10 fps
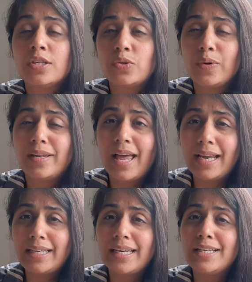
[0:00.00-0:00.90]
so in
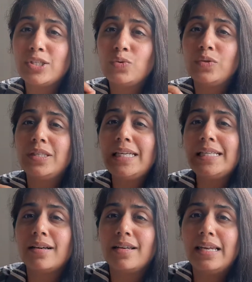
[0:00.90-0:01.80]
that case you
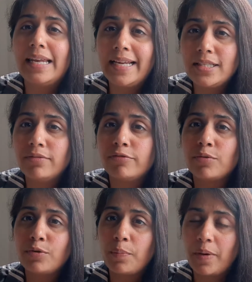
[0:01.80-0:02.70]
need a letter
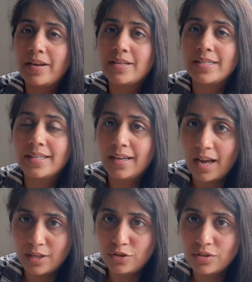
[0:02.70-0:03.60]
from your parents and
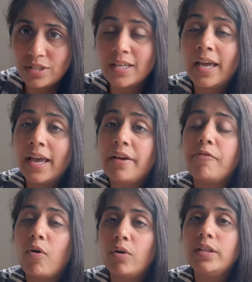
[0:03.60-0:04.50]
guardians. If
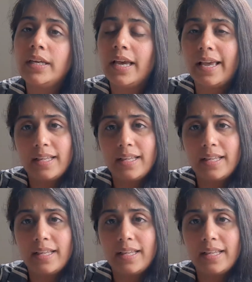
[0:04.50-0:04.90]
all the